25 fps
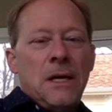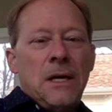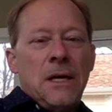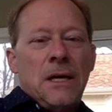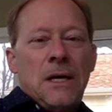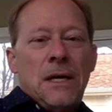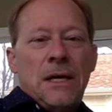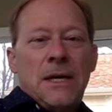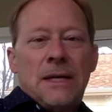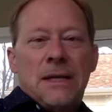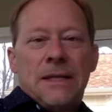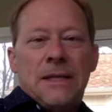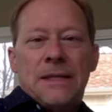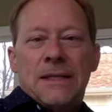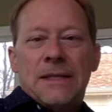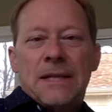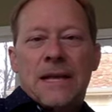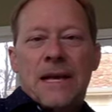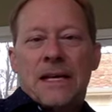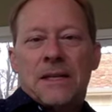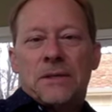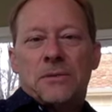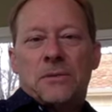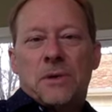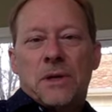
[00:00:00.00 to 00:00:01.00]
in this
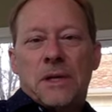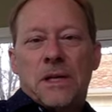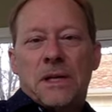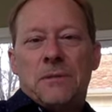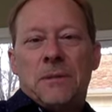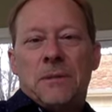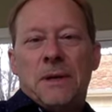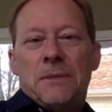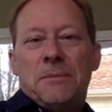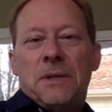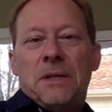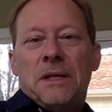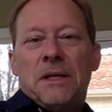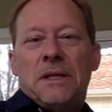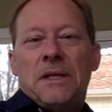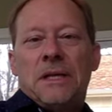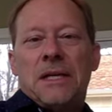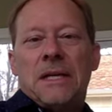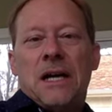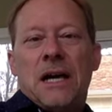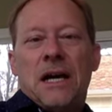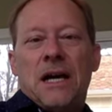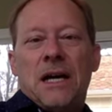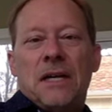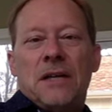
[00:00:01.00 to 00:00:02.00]
case, we're going to be
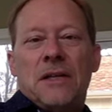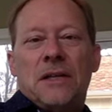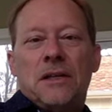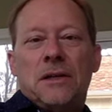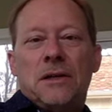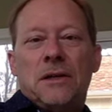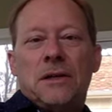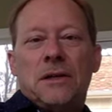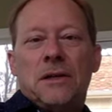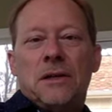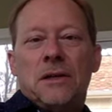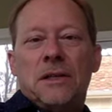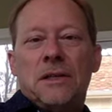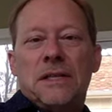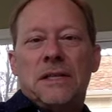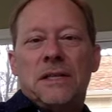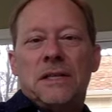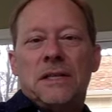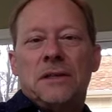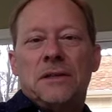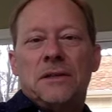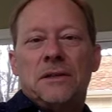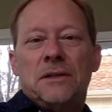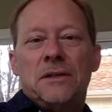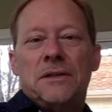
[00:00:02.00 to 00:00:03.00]
building on your
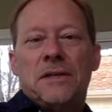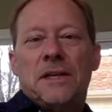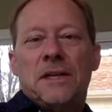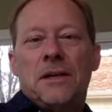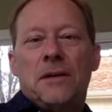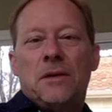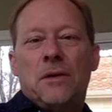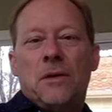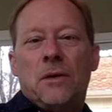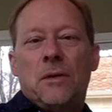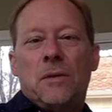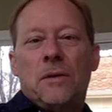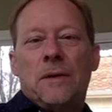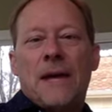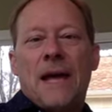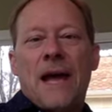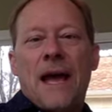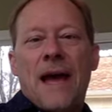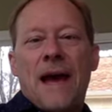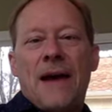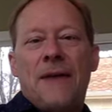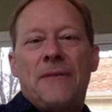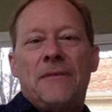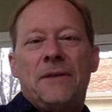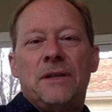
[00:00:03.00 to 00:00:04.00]
skills that you already
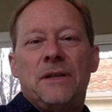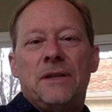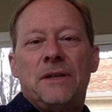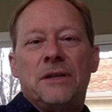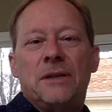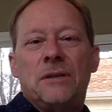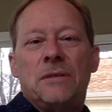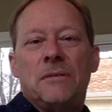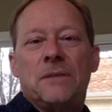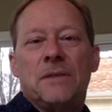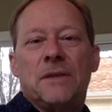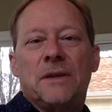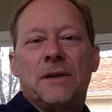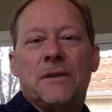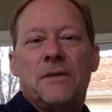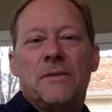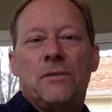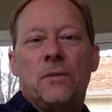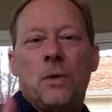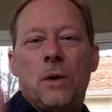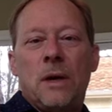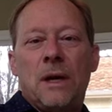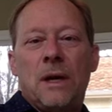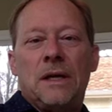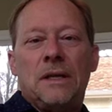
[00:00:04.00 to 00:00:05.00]
have in terms of
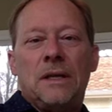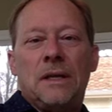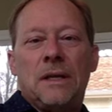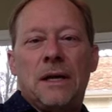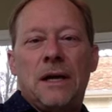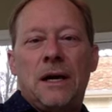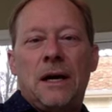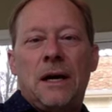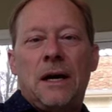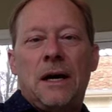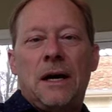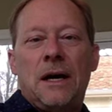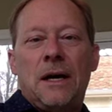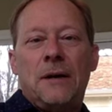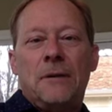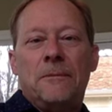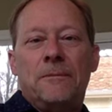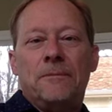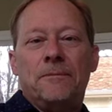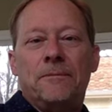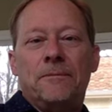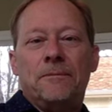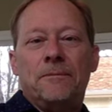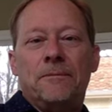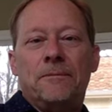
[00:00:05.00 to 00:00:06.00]
one,
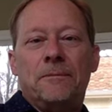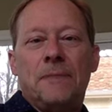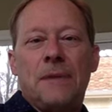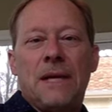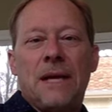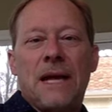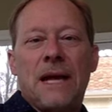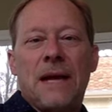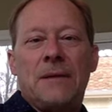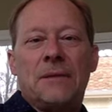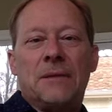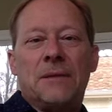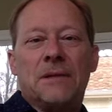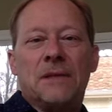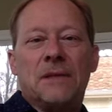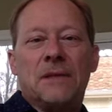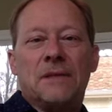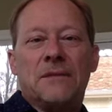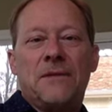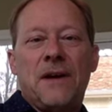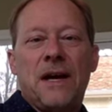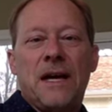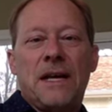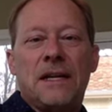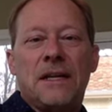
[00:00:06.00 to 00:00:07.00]
being able to
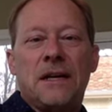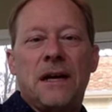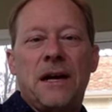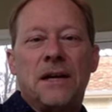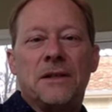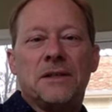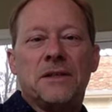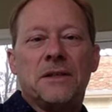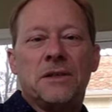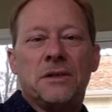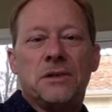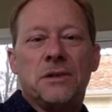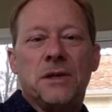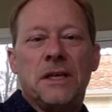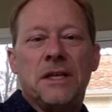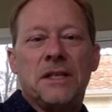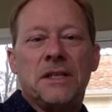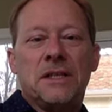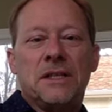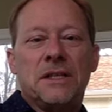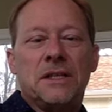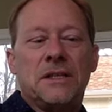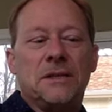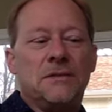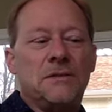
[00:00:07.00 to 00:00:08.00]
find
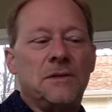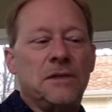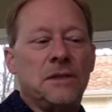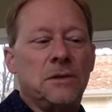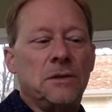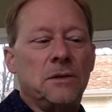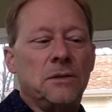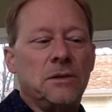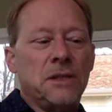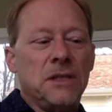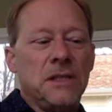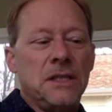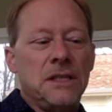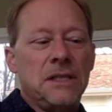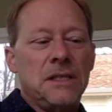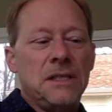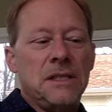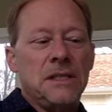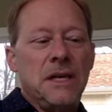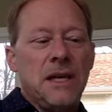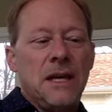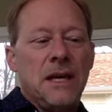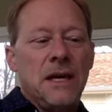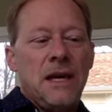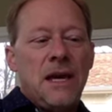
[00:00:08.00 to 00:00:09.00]
concentrations of solutions,
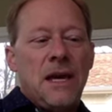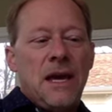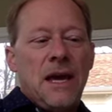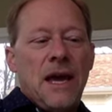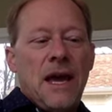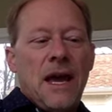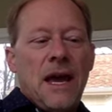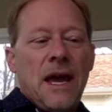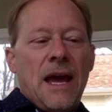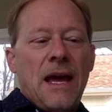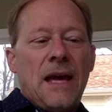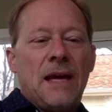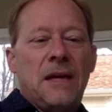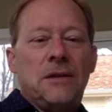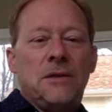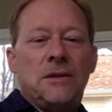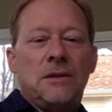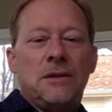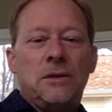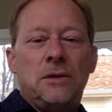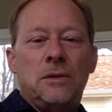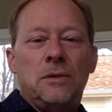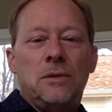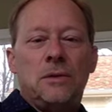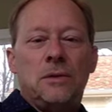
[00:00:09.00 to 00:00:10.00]
and
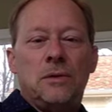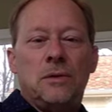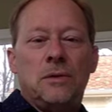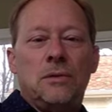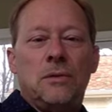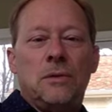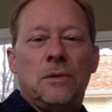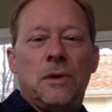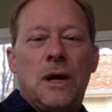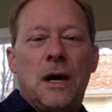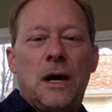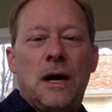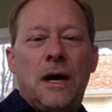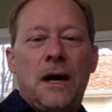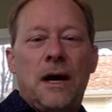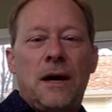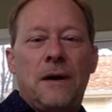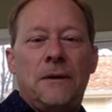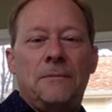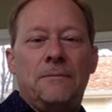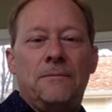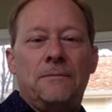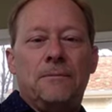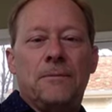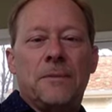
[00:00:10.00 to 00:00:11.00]
two,
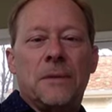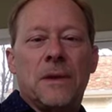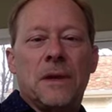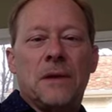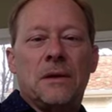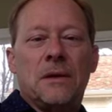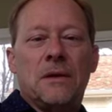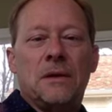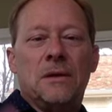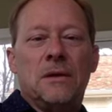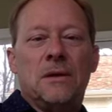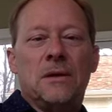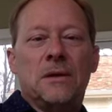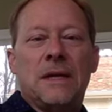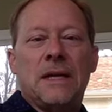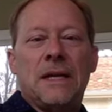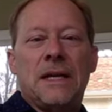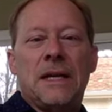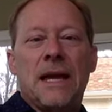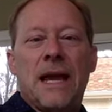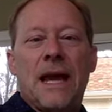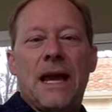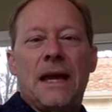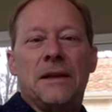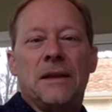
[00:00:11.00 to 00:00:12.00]

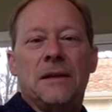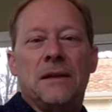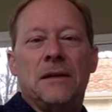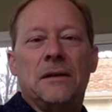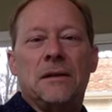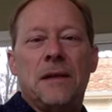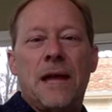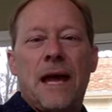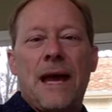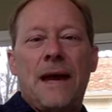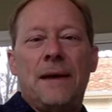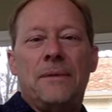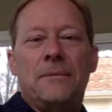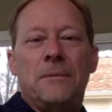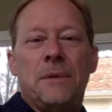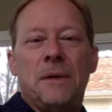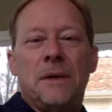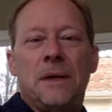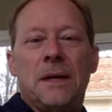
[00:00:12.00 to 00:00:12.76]
looking at the lab.